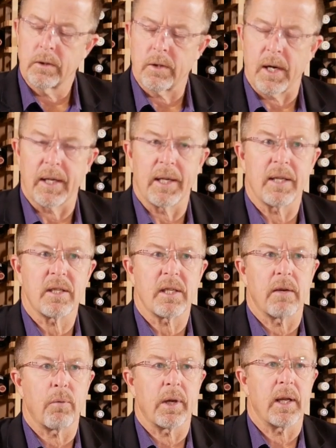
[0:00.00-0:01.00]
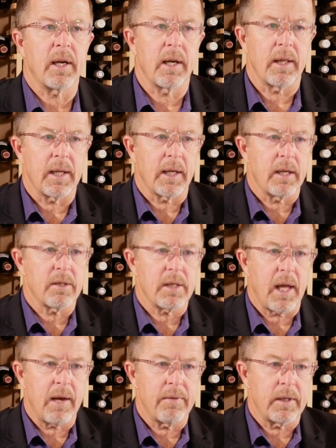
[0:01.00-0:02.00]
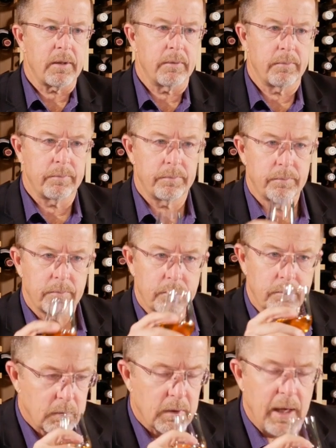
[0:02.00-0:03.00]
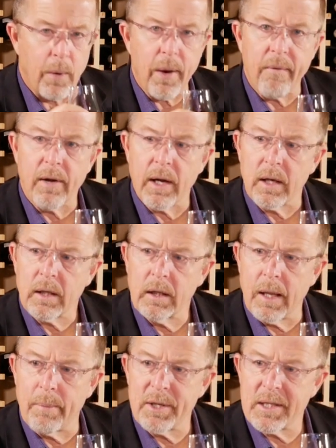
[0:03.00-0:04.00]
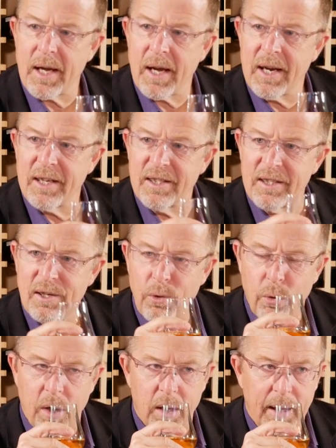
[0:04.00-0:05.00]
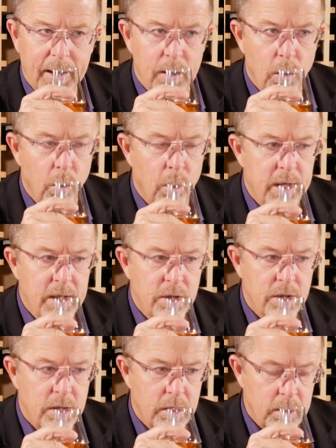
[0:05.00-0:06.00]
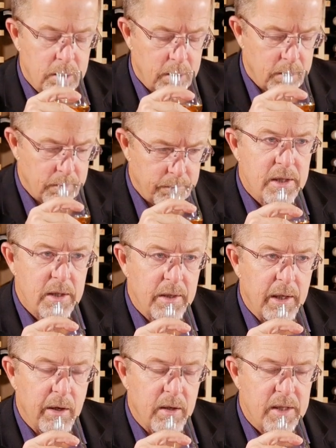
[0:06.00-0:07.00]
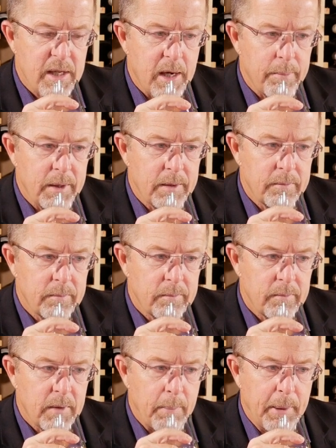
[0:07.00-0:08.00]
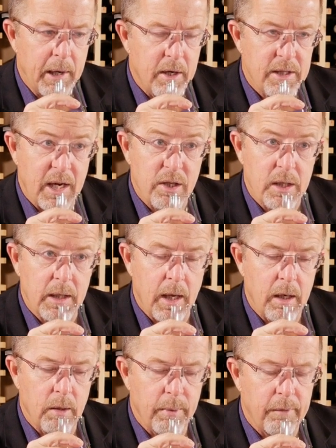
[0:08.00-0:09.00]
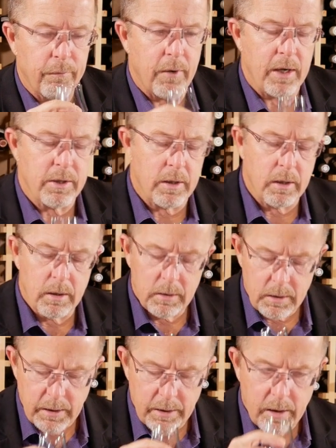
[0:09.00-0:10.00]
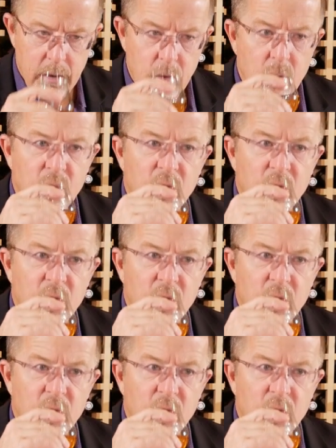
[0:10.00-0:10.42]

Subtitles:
Try again, see if we get anything else out of it. Now we have a clementine or like an orange. Still the little cinnamon. The pears actually got a little bit fresher here.